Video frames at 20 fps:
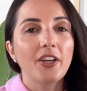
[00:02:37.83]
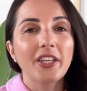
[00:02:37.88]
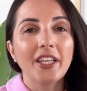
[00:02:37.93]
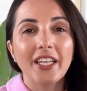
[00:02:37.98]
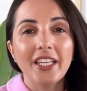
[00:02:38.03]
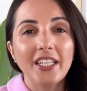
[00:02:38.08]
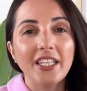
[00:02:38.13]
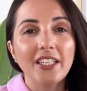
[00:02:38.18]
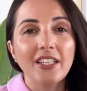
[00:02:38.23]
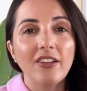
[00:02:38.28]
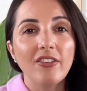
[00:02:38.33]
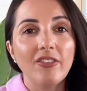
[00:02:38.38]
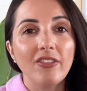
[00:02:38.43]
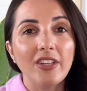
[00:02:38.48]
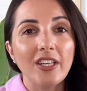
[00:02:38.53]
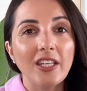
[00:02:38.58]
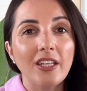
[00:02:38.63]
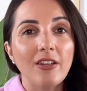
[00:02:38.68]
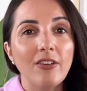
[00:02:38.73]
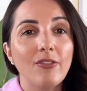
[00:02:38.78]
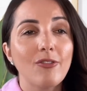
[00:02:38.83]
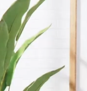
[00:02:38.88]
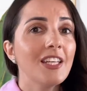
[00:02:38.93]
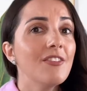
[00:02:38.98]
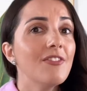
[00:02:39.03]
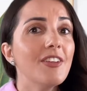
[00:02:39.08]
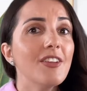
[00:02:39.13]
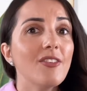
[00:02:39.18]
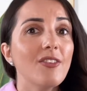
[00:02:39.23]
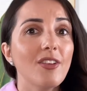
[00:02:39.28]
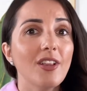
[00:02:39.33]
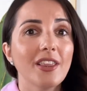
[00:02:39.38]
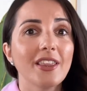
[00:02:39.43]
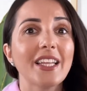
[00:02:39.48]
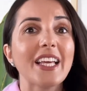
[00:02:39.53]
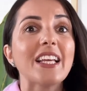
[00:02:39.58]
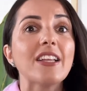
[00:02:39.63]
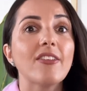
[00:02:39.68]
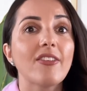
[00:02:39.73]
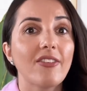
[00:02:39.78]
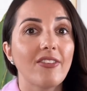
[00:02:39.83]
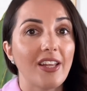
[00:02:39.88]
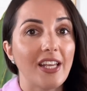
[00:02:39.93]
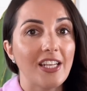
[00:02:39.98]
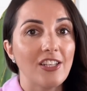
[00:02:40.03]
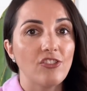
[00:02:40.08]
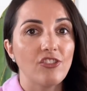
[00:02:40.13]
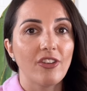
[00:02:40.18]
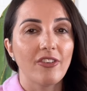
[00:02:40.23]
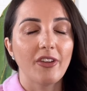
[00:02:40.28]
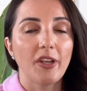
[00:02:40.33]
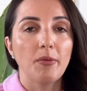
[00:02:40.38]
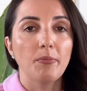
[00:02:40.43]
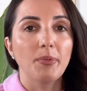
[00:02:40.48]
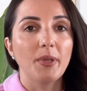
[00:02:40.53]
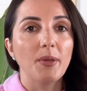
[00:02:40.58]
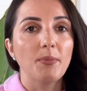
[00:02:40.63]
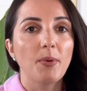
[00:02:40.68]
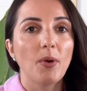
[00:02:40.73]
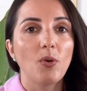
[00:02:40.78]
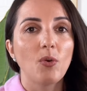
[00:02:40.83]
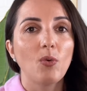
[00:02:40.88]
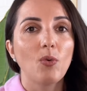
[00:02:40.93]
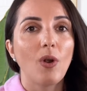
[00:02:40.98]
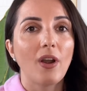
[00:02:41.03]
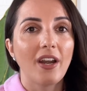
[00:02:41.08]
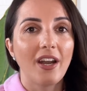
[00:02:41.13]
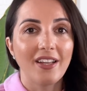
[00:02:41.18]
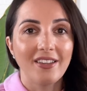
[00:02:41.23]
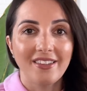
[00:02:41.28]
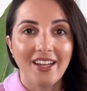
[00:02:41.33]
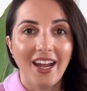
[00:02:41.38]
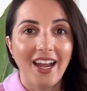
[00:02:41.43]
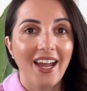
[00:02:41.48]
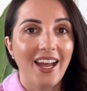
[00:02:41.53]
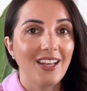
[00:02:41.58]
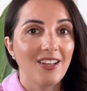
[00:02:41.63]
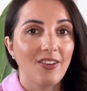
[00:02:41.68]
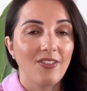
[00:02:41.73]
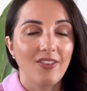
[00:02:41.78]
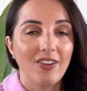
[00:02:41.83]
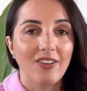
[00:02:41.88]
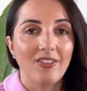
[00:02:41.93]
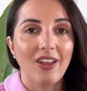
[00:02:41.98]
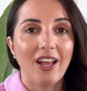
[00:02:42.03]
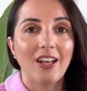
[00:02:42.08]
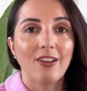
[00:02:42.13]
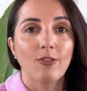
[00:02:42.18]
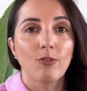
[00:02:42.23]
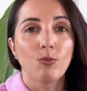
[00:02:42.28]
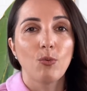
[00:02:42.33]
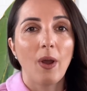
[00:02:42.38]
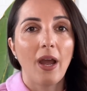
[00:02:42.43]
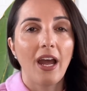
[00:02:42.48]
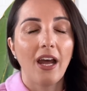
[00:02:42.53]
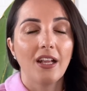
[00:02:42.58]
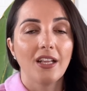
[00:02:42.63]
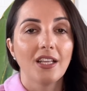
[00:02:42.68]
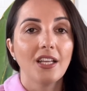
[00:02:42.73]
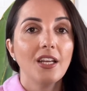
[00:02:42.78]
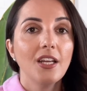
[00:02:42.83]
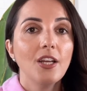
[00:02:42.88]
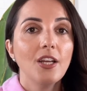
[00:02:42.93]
kidney disease, even late stages, and people who are on dialysis as well.